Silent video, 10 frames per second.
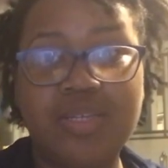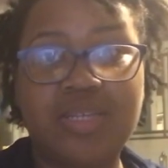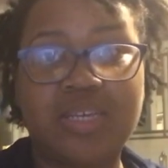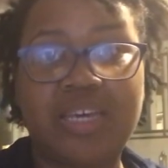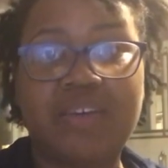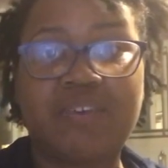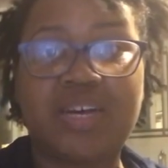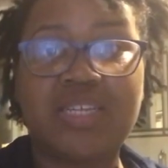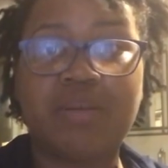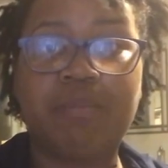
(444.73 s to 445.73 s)
to give
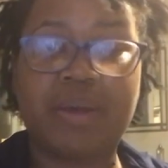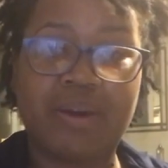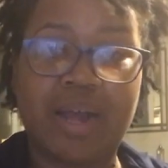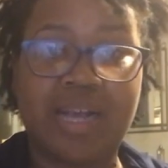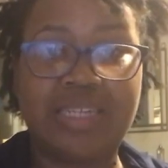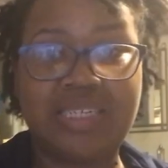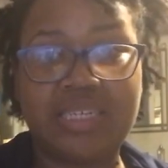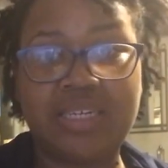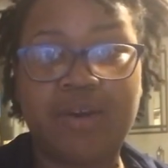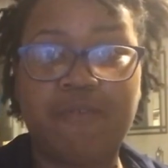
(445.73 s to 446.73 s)
us a better
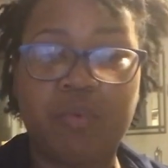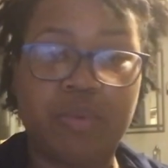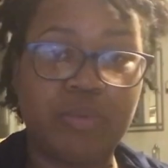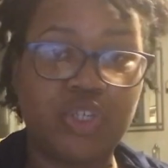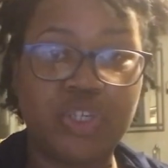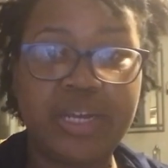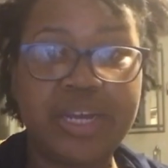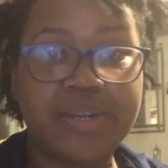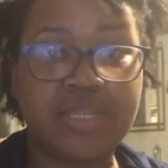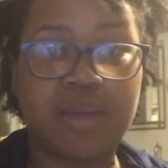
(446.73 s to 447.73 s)
idea of when we should
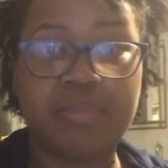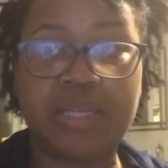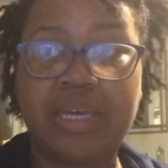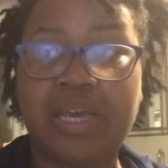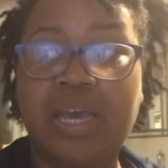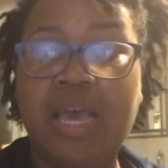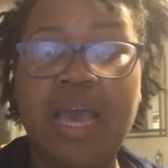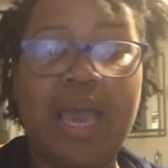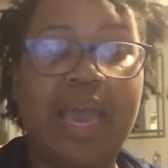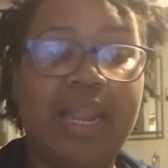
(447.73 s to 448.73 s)
hear something,
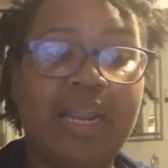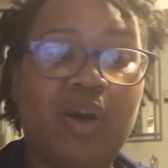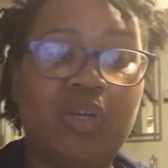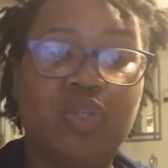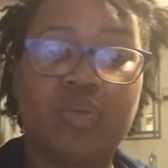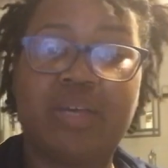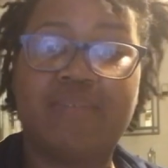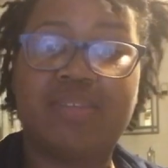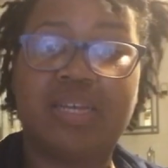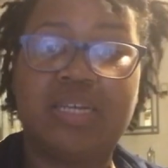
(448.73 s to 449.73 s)
and it also
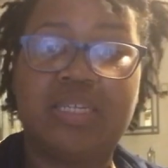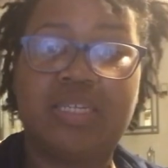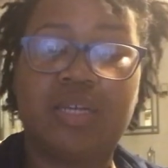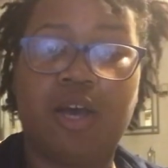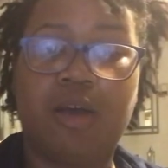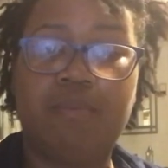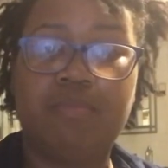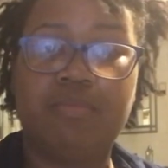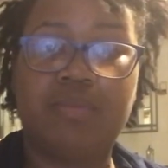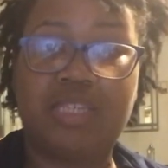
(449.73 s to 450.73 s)
gives us
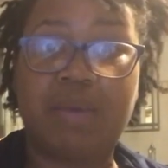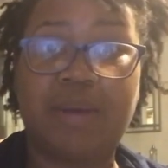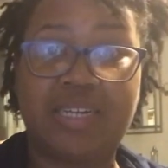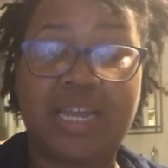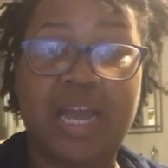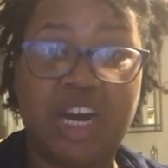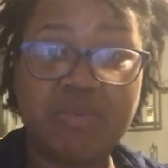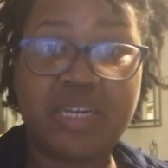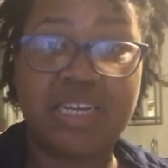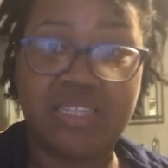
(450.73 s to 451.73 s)
day-by-day
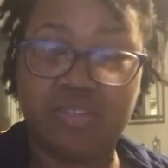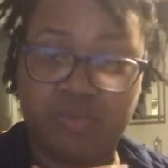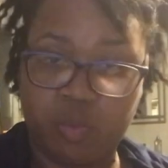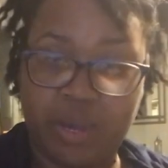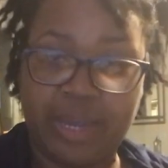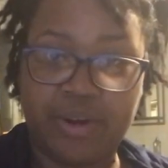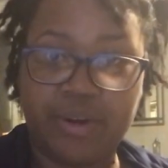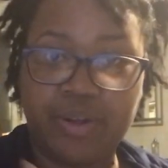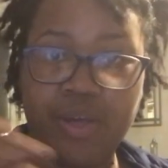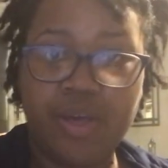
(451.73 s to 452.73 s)
updates of
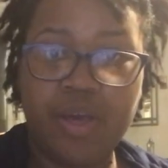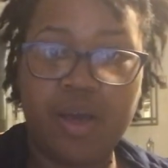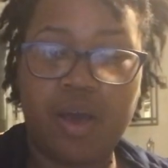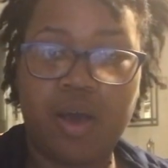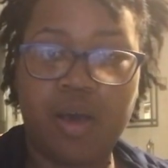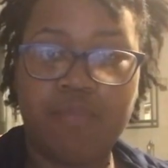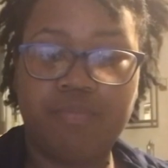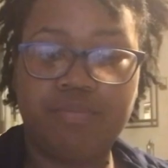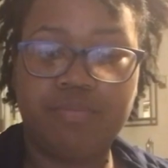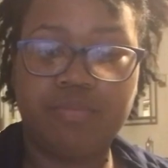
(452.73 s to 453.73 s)
where
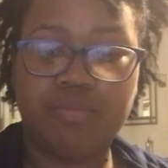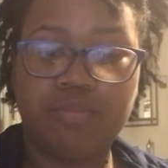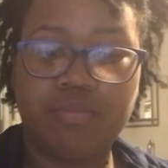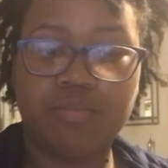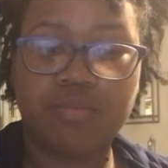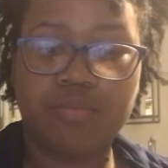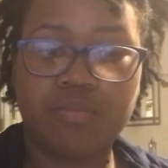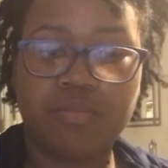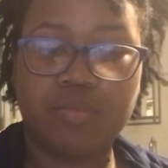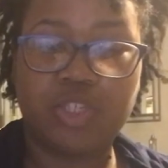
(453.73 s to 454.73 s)

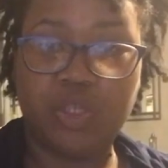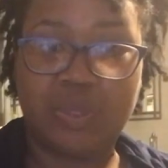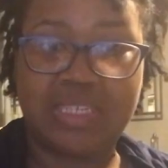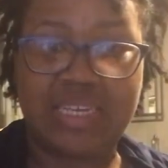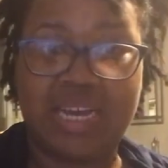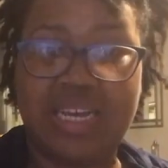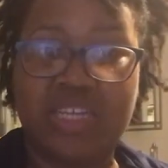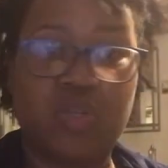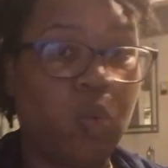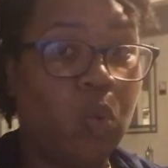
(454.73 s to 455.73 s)
the
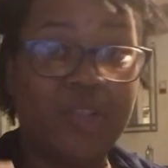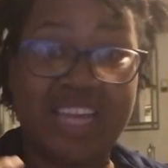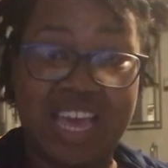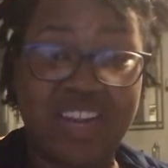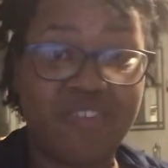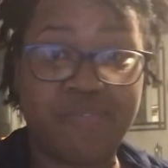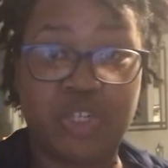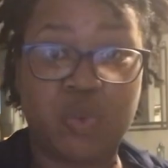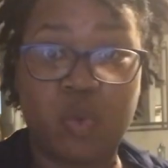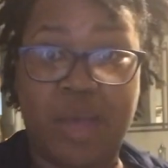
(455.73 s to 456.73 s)
USCIS or the
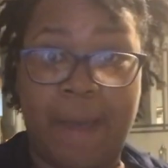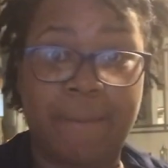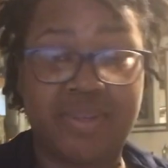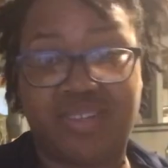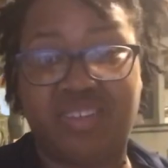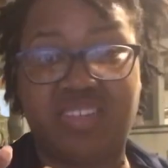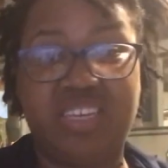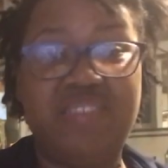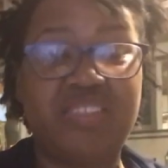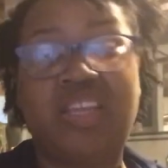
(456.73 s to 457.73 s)
individual embassies,
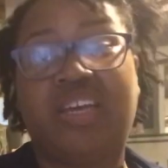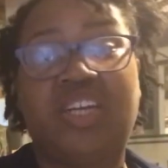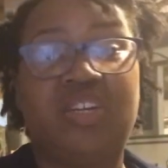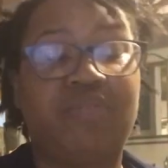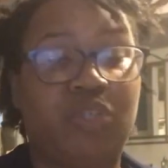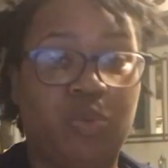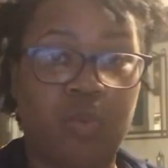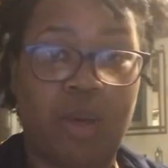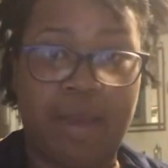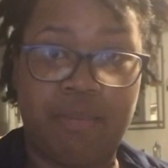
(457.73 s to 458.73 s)
even the
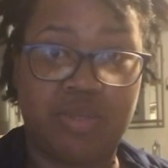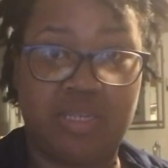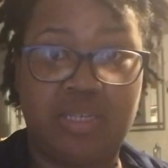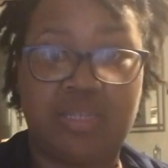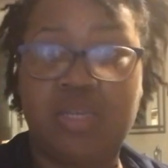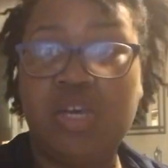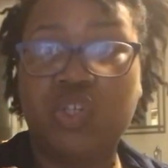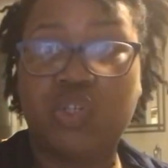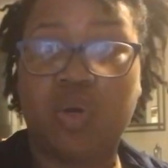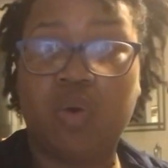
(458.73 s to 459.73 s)
individual embassies.
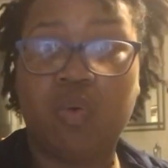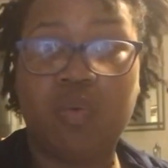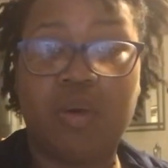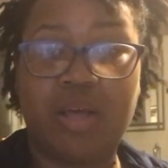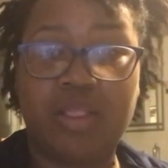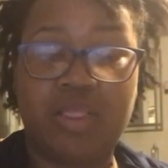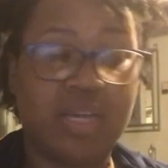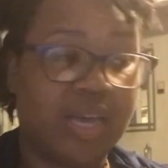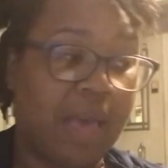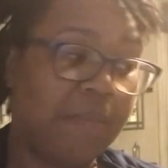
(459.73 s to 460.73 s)
So
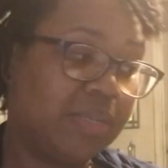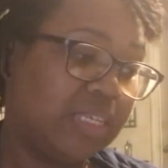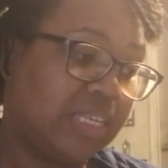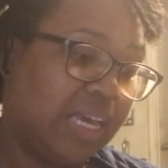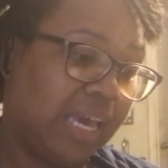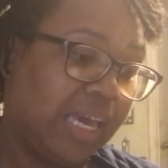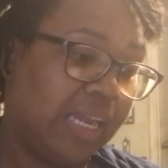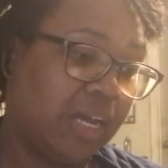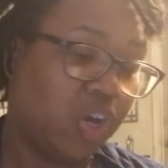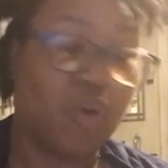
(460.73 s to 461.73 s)
the embassy
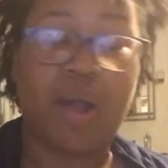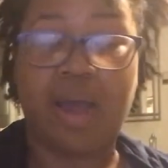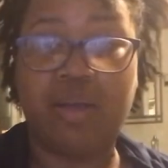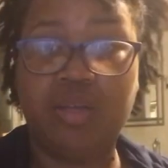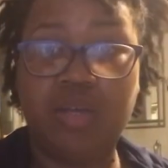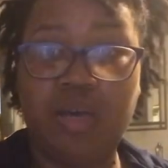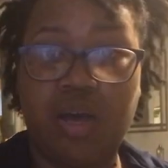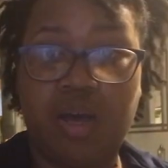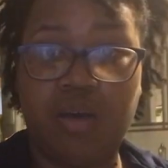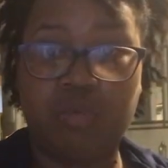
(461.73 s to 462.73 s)
in Accra,
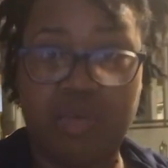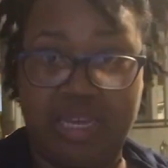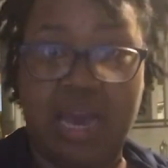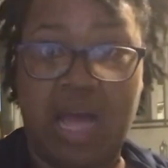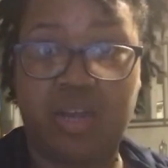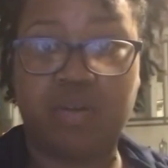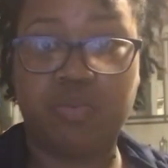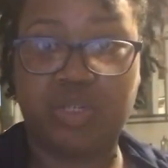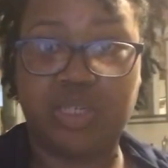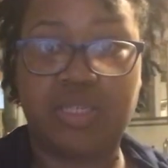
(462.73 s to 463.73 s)
in Ghana,
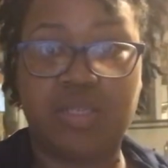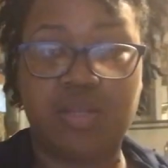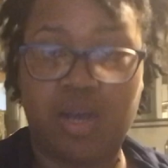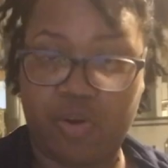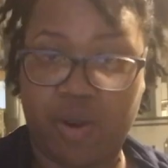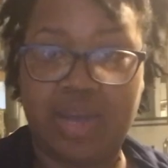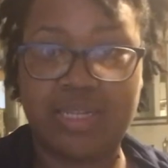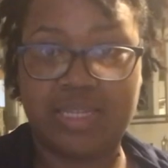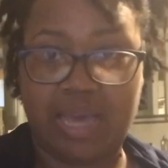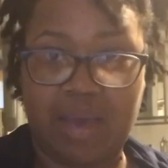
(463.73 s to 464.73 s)
which is Accra
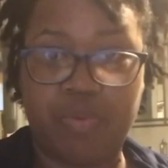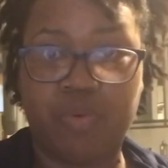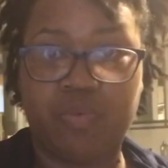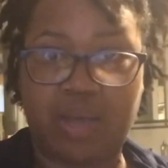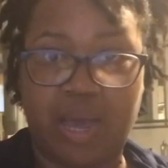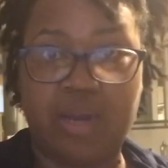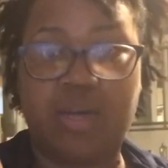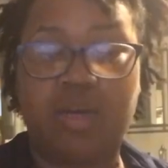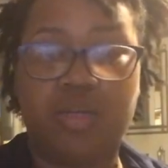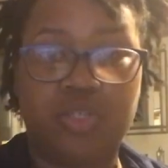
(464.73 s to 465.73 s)
is the capital of
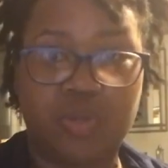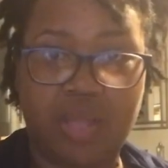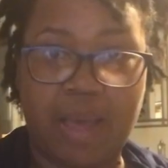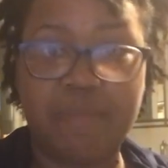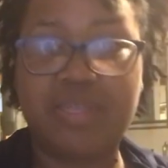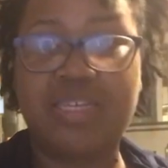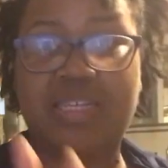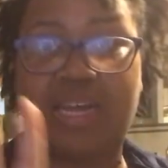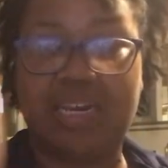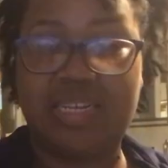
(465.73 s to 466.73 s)
Ghana. So the embassy
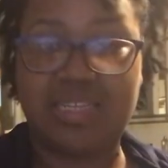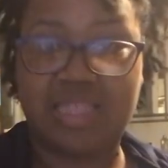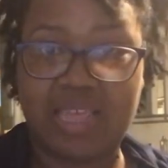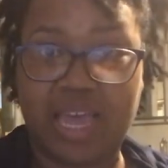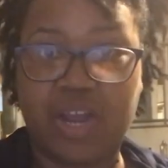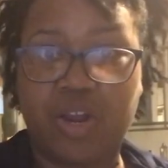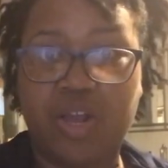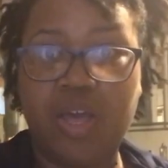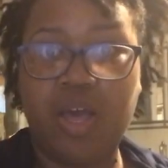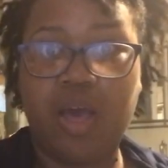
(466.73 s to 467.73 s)
that is there,